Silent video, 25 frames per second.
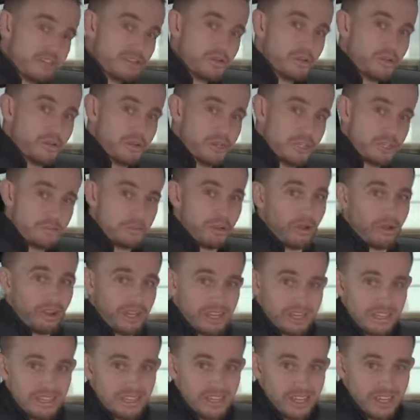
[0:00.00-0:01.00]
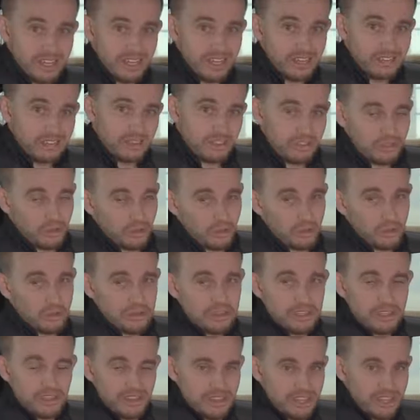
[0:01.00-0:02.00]
storage pockets in the
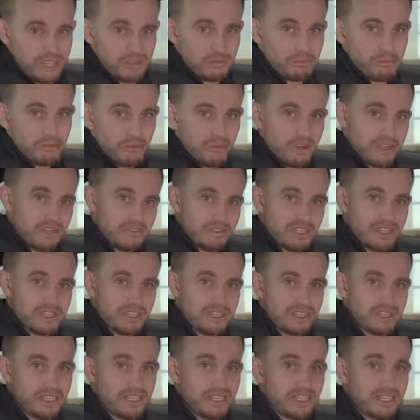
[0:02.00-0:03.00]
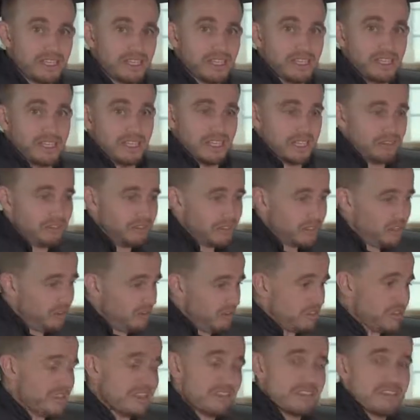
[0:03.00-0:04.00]
doors than previously. If you
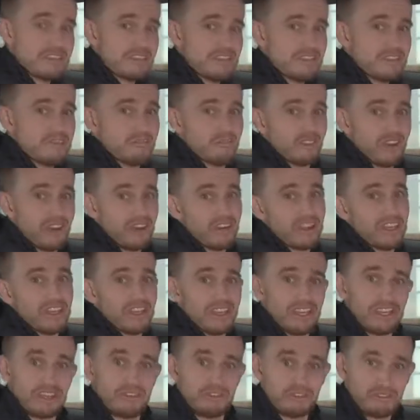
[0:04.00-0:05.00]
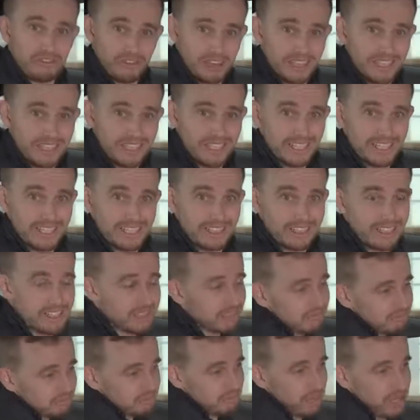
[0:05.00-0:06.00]
don't think this is very kid friendly,
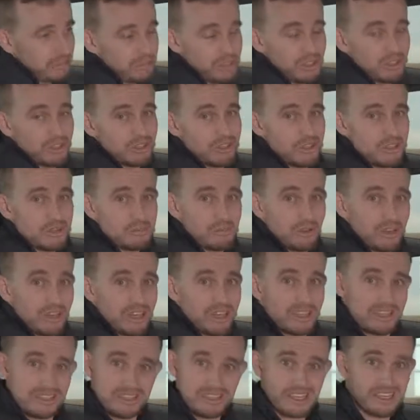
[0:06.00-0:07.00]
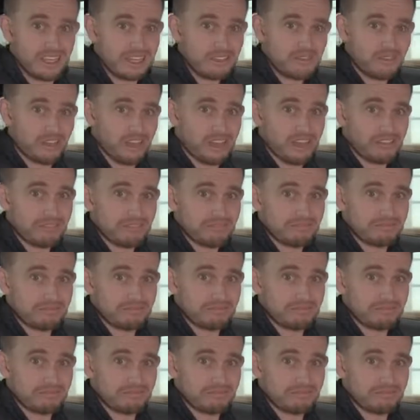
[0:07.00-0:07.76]
then maybe you could just buy a CX-5.